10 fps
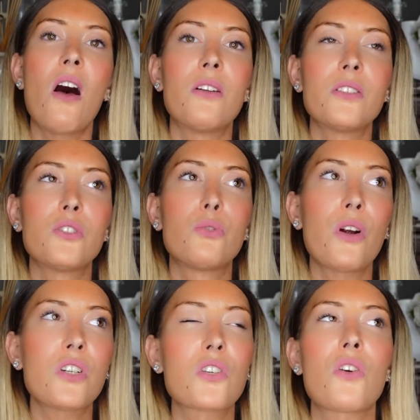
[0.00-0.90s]
on
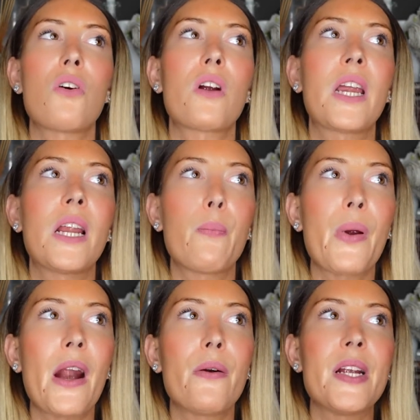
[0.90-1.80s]
drugstore in
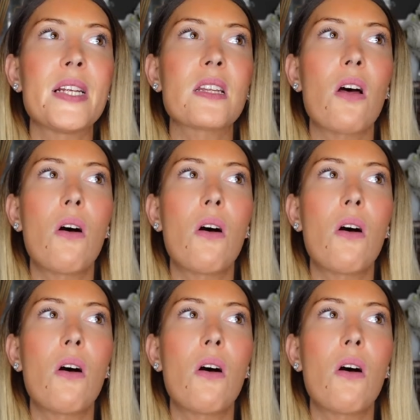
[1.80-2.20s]
Paris,